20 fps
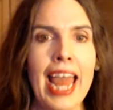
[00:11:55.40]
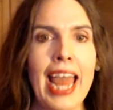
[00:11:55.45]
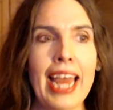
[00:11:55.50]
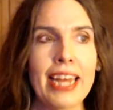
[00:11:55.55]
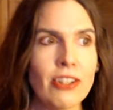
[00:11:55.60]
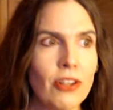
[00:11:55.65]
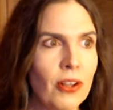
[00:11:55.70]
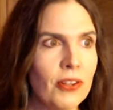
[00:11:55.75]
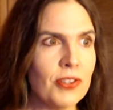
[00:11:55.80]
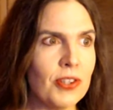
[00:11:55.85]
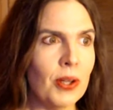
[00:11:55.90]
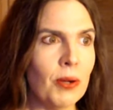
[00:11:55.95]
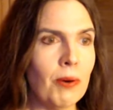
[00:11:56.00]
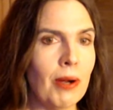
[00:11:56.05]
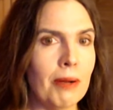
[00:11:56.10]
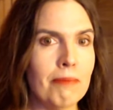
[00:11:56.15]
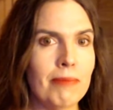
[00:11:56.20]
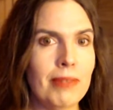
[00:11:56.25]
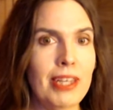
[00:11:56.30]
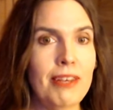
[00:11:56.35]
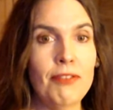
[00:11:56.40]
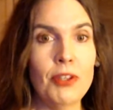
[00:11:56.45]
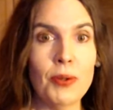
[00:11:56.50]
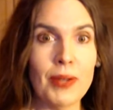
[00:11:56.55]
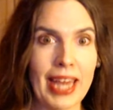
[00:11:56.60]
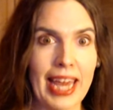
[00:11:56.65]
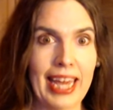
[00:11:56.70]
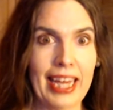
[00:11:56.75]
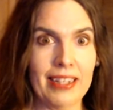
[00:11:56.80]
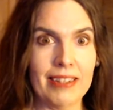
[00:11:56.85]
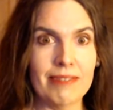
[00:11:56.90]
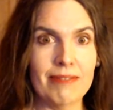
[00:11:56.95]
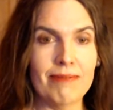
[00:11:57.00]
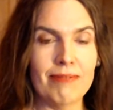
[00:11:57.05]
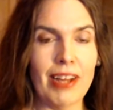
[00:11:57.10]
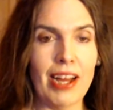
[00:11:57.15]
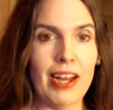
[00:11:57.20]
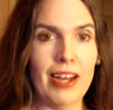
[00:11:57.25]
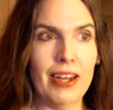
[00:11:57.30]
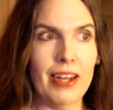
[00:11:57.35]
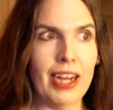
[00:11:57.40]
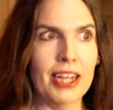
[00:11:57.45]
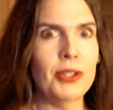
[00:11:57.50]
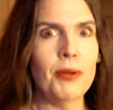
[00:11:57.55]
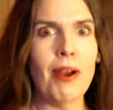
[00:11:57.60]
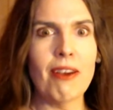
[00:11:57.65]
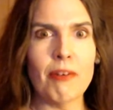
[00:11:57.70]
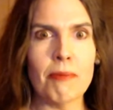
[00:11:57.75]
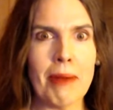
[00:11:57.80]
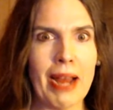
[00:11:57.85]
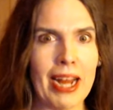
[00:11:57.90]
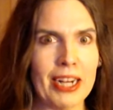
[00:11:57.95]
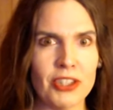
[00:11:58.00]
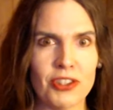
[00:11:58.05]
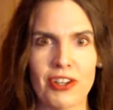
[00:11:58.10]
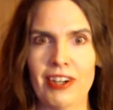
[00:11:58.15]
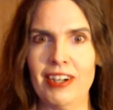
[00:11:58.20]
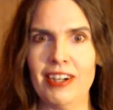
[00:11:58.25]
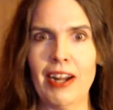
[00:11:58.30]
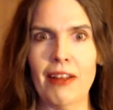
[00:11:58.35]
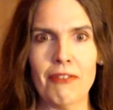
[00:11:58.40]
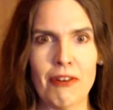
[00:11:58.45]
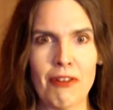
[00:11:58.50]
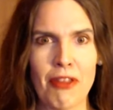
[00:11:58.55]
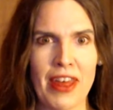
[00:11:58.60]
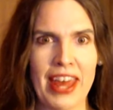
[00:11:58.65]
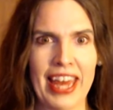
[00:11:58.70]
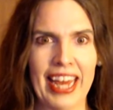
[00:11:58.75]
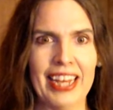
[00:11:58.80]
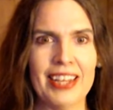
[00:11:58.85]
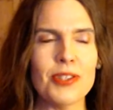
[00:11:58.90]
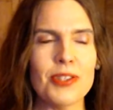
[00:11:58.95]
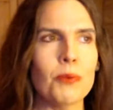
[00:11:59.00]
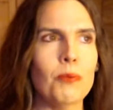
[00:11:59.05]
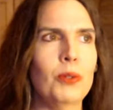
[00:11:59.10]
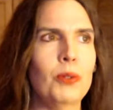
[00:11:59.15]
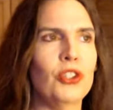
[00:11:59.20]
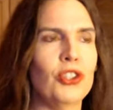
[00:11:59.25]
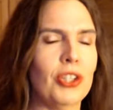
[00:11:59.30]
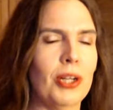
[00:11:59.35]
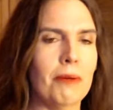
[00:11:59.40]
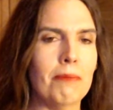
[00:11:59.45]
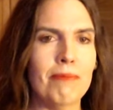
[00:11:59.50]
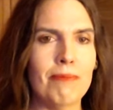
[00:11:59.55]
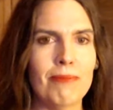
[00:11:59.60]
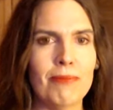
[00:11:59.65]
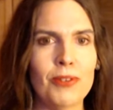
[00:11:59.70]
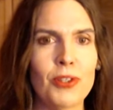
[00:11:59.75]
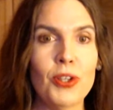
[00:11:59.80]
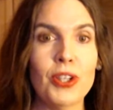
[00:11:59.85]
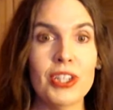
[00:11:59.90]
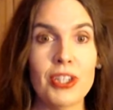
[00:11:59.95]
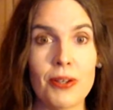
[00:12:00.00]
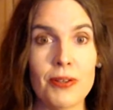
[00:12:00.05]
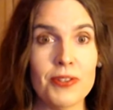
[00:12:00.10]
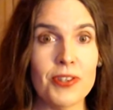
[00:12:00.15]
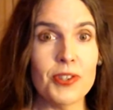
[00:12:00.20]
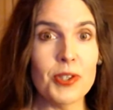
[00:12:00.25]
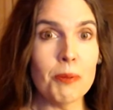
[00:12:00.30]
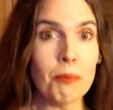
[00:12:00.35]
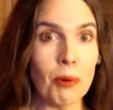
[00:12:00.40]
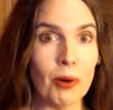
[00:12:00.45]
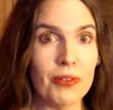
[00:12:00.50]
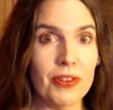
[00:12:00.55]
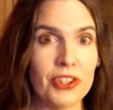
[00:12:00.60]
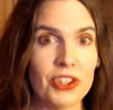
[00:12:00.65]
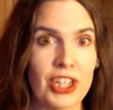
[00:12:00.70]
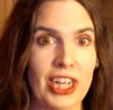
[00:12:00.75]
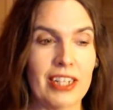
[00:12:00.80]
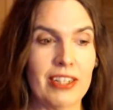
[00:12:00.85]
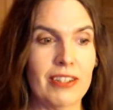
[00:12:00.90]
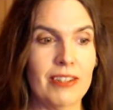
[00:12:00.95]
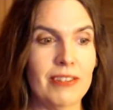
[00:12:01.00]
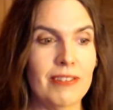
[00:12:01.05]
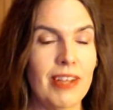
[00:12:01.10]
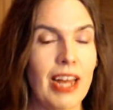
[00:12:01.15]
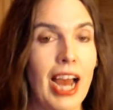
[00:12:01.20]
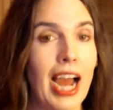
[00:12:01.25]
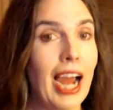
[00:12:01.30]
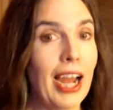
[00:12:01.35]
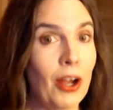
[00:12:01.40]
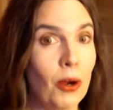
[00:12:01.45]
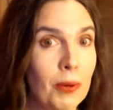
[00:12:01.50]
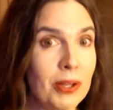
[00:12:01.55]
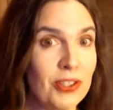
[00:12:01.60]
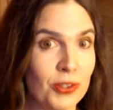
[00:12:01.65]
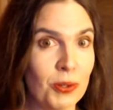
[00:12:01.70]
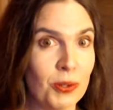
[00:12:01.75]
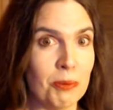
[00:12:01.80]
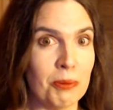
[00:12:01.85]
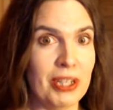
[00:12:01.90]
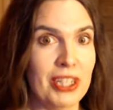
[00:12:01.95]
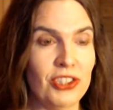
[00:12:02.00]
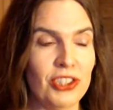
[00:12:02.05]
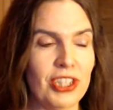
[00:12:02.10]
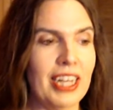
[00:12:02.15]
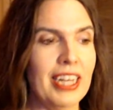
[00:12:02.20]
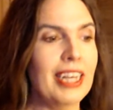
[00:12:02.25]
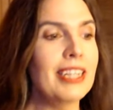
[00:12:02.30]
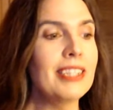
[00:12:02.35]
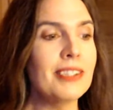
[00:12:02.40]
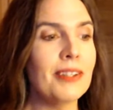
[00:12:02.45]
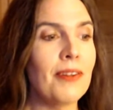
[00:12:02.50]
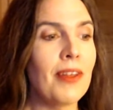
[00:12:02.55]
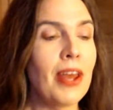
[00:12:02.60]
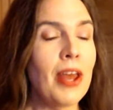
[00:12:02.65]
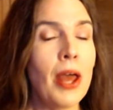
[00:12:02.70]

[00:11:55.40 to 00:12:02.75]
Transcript: And also, um, if you can, uh, I do have a Patreon and other things, which um, you can use to support the channel. I always do appreciate it.